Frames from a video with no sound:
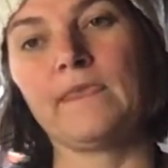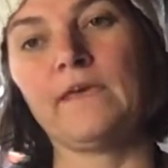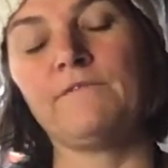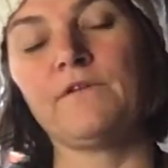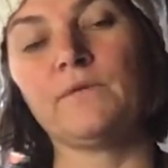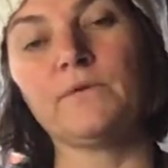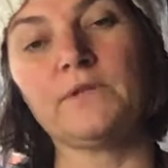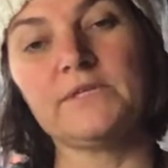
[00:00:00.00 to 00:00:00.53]

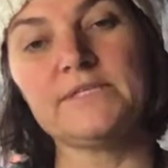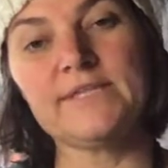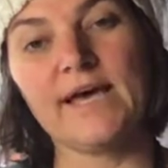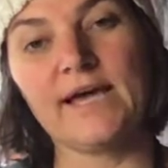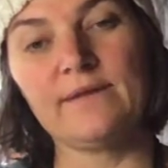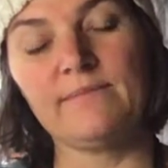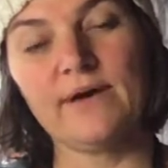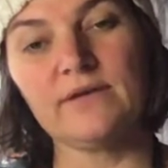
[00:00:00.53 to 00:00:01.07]
really
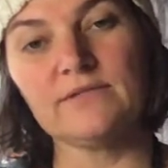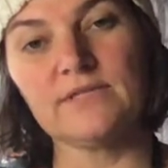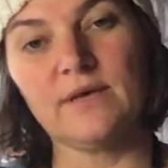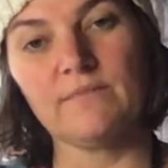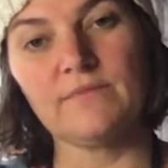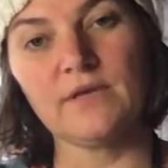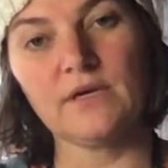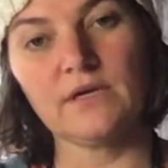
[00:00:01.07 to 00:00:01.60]
sad about
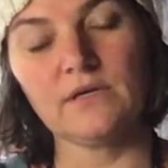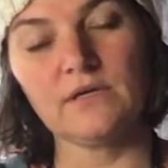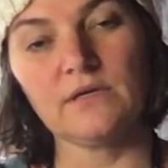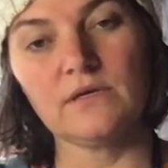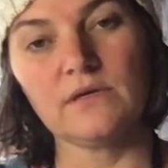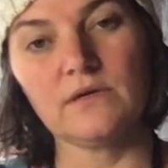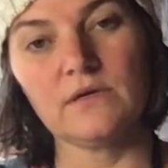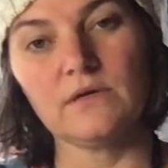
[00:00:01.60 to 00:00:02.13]
something,
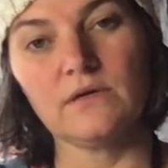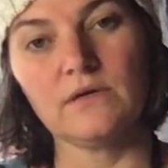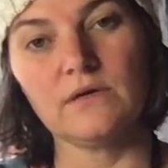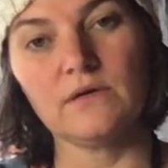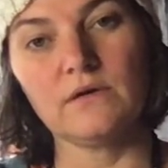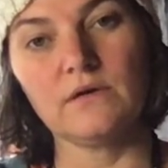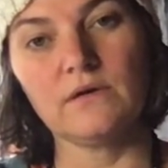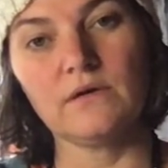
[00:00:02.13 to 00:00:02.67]

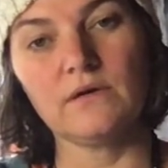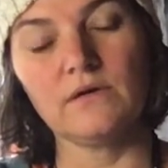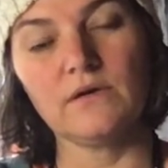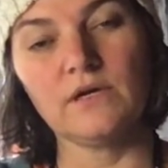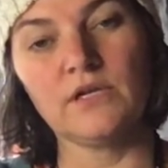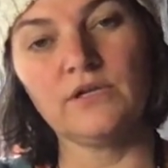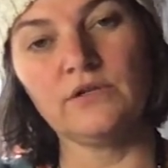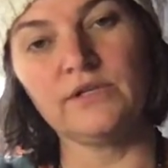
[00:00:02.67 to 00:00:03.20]

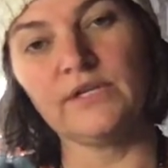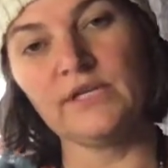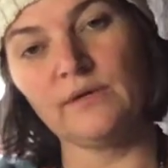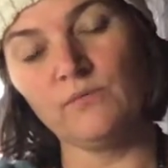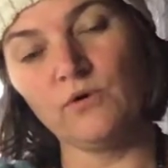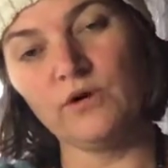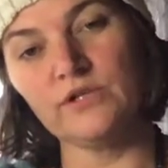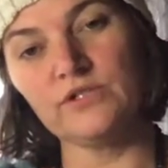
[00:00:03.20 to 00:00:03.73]
and you're leaning
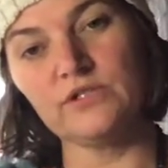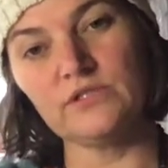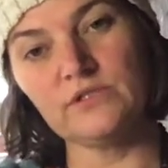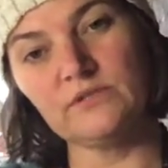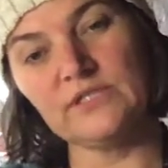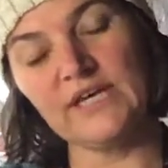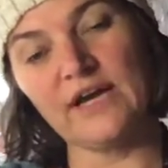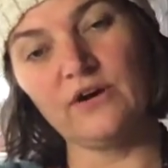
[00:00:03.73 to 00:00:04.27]
more
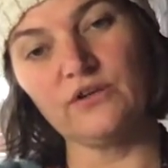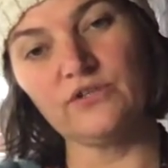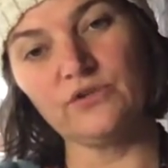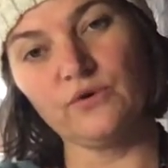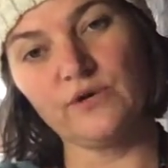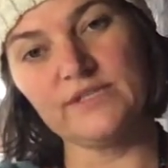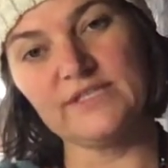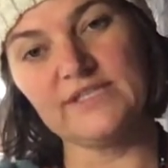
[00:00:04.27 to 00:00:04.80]

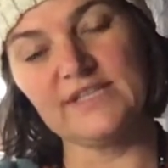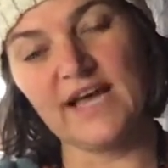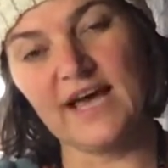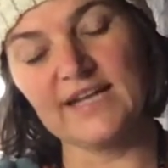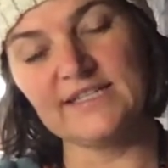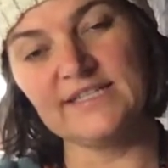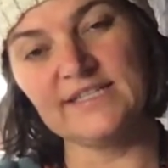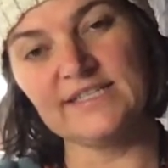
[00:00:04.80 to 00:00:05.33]
towards
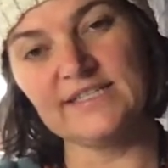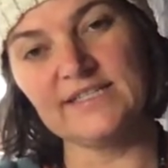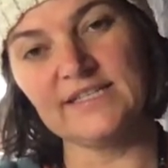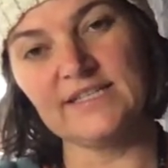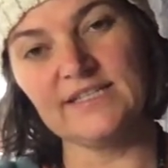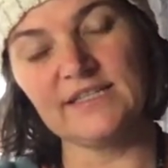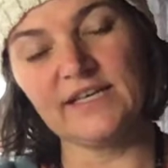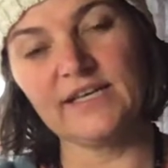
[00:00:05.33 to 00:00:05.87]
sadness
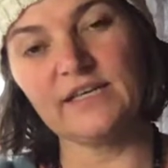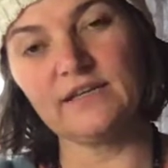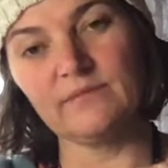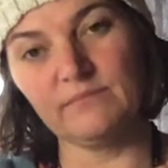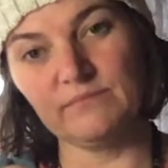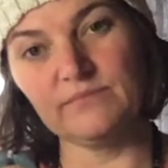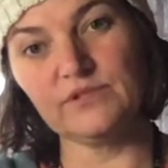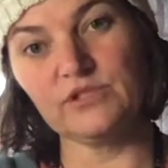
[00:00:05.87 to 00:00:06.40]
than like
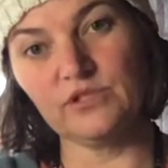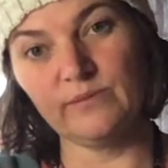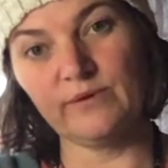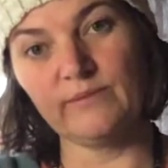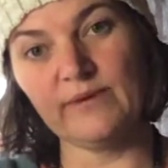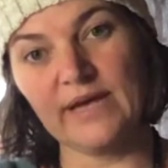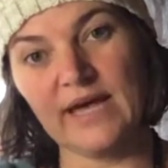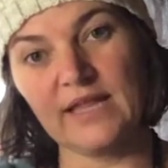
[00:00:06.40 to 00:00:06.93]
super
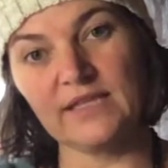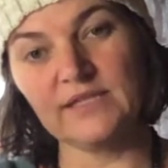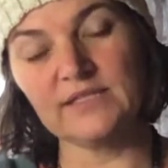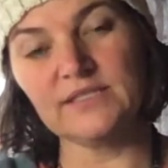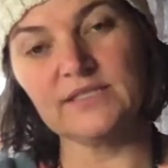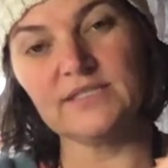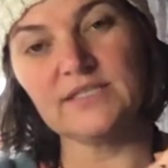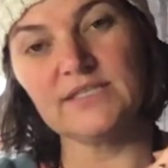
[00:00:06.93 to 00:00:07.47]

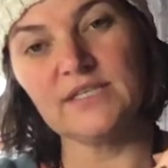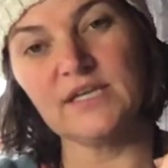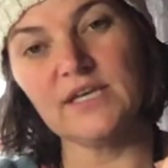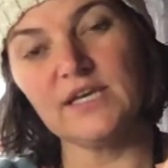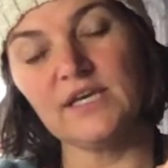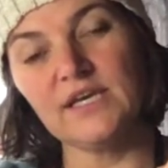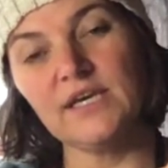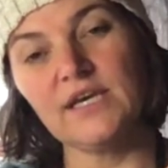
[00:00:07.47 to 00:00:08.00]
balanced,
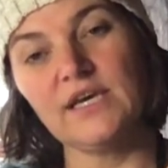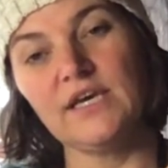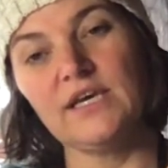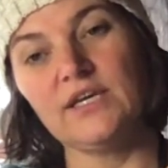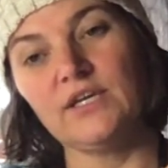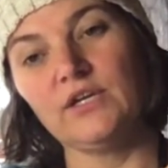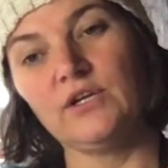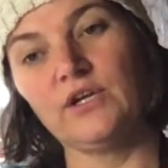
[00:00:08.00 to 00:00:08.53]

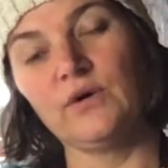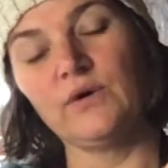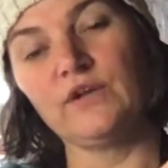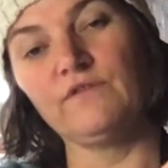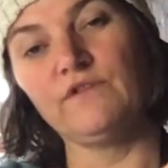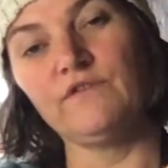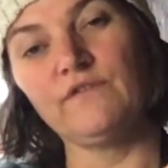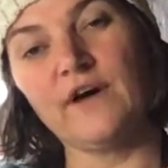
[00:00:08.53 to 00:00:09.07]
and
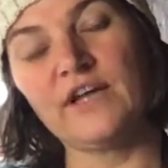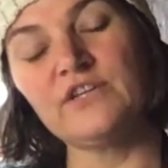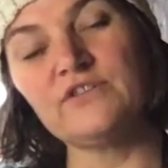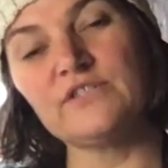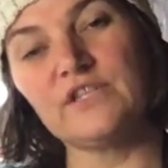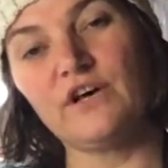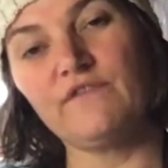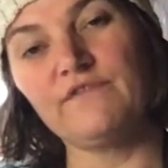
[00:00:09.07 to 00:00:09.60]
if you find
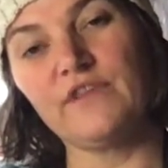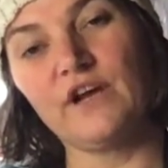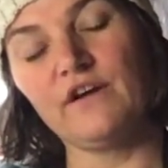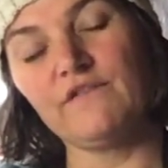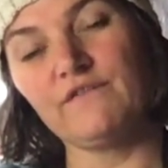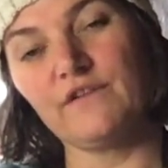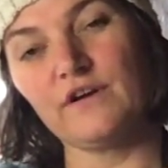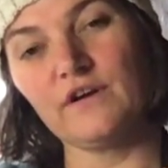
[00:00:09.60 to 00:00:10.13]
yourself there
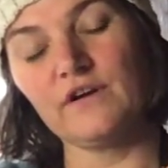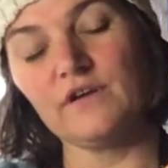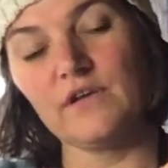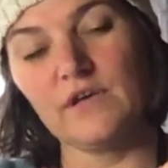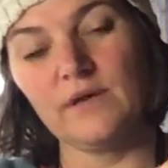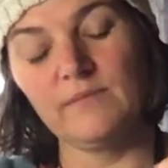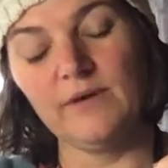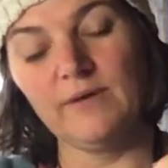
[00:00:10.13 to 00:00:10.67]
for
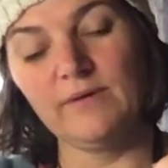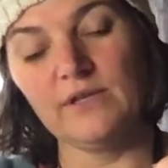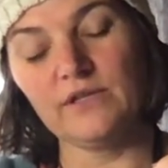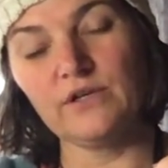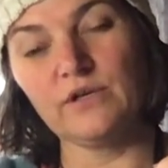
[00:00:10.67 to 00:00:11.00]
maybe a little